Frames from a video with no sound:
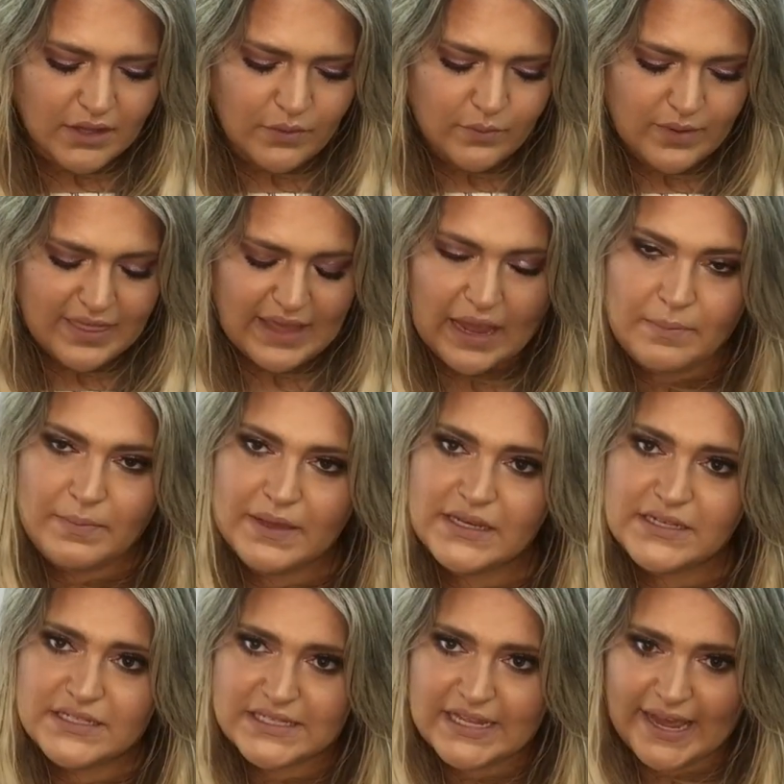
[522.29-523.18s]
with that
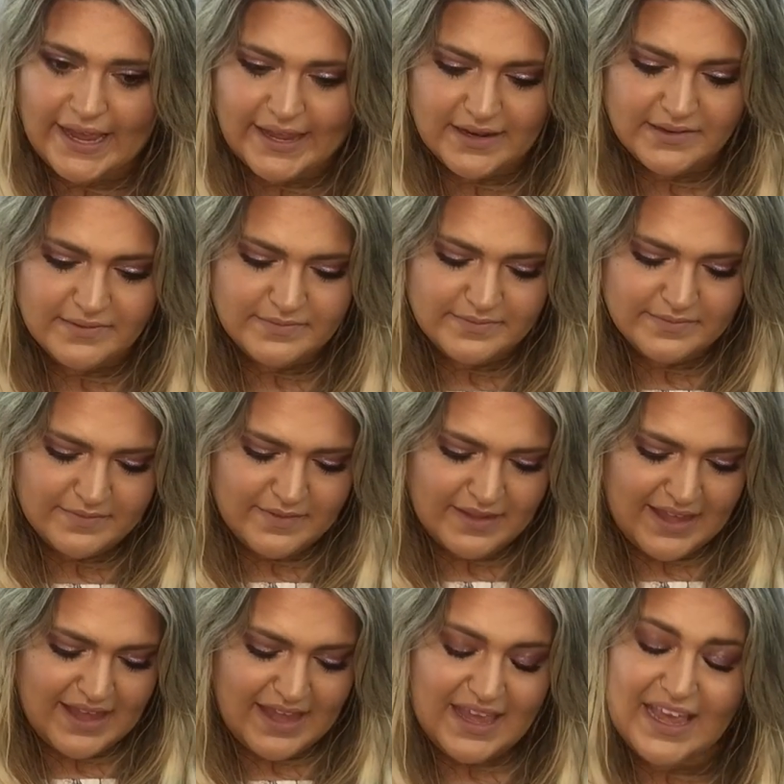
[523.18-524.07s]
being said,
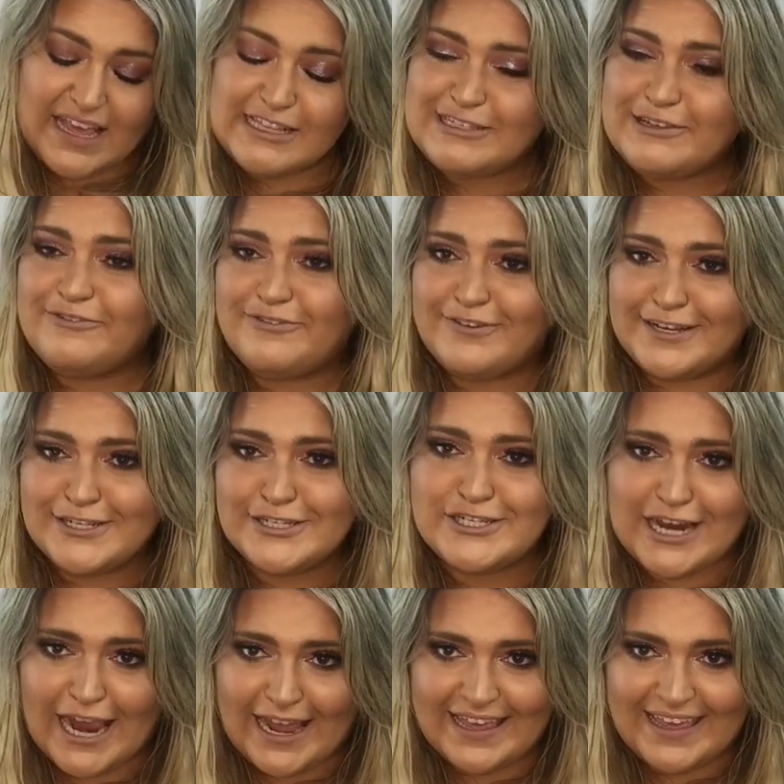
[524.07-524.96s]
it's a
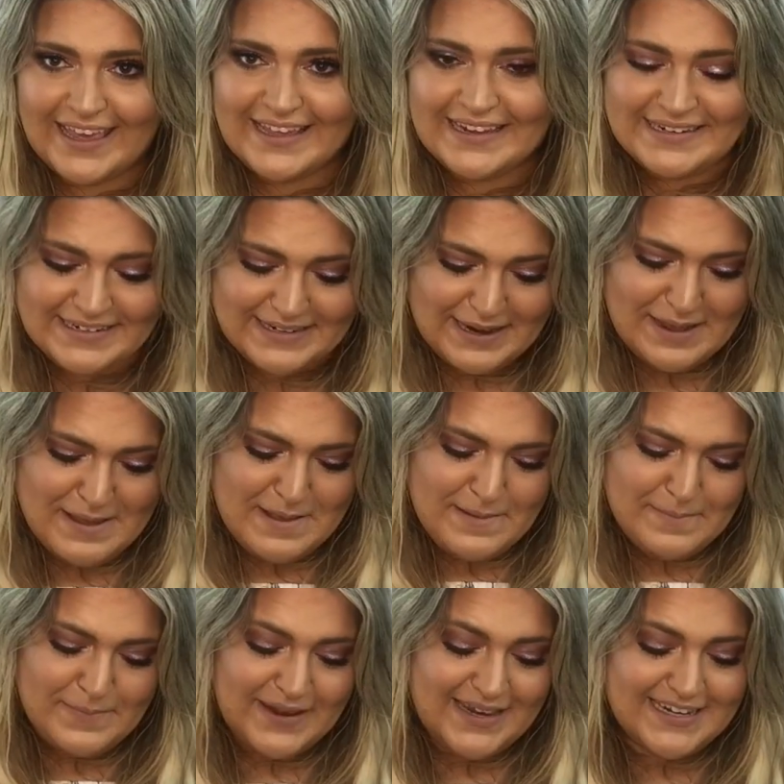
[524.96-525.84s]
Fringe jacket,
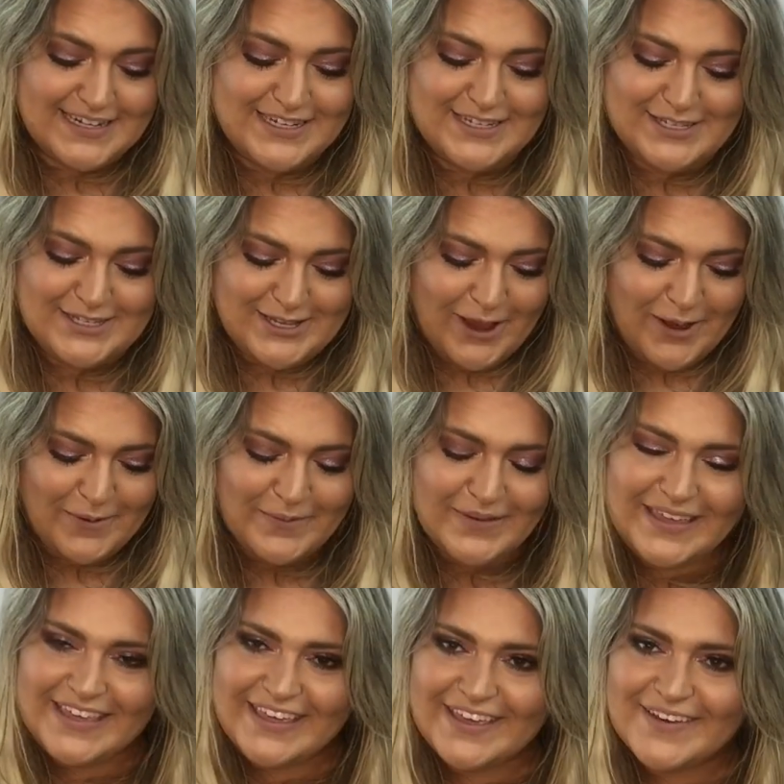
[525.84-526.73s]
but it's
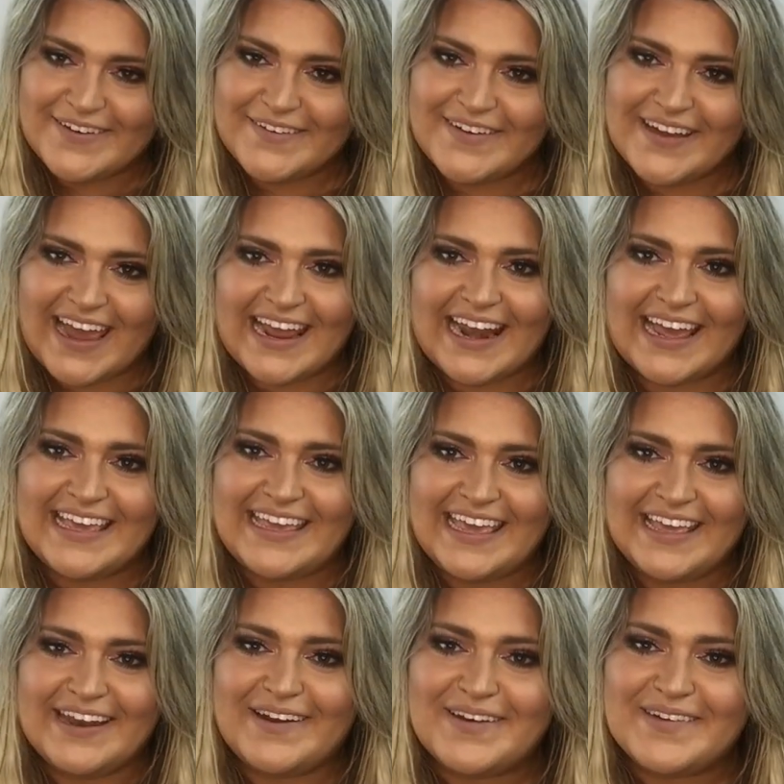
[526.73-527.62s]
so cute, and I
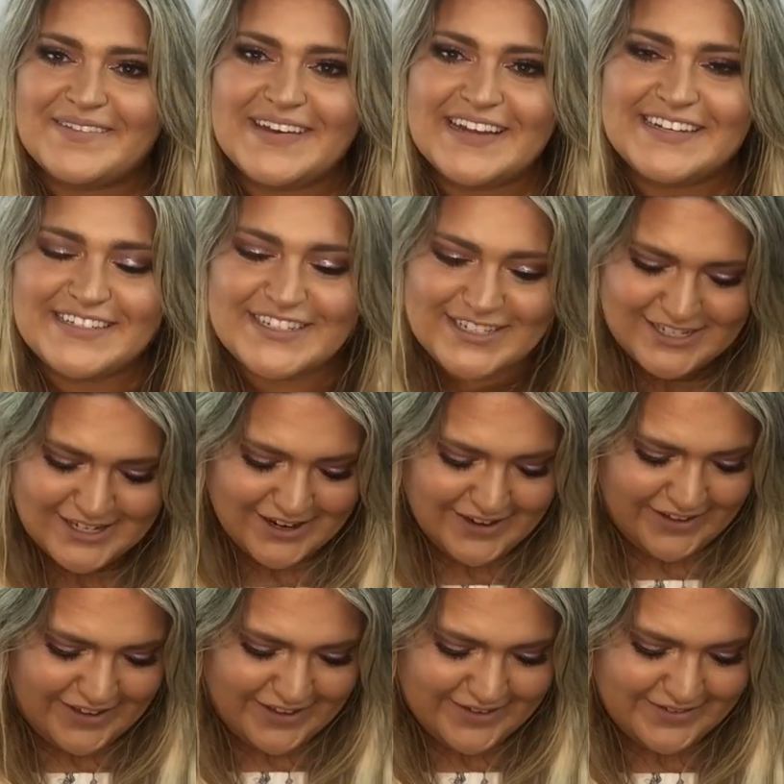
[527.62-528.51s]
cannot wait to
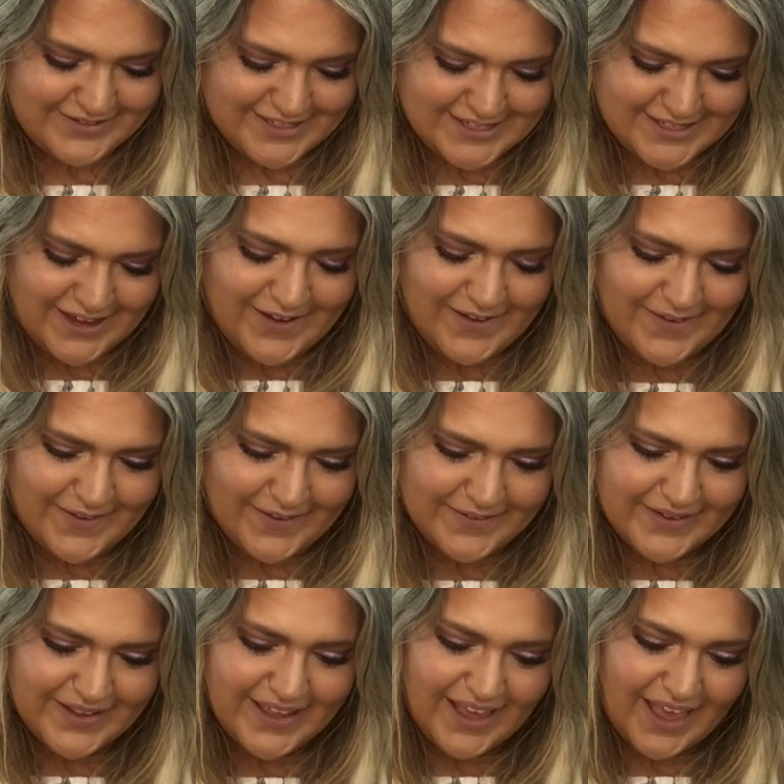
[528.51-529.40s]
show you.
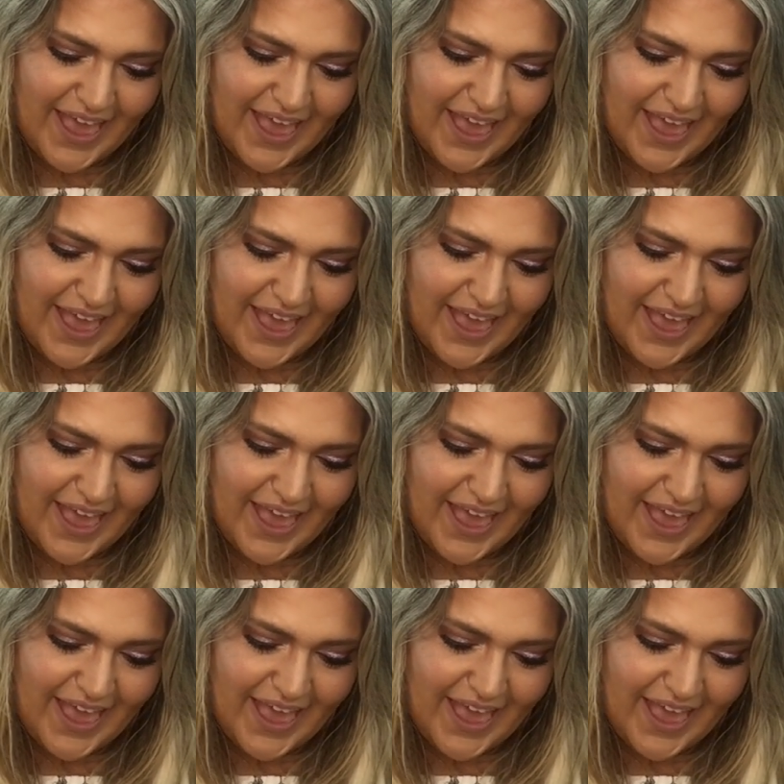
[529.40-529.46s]
So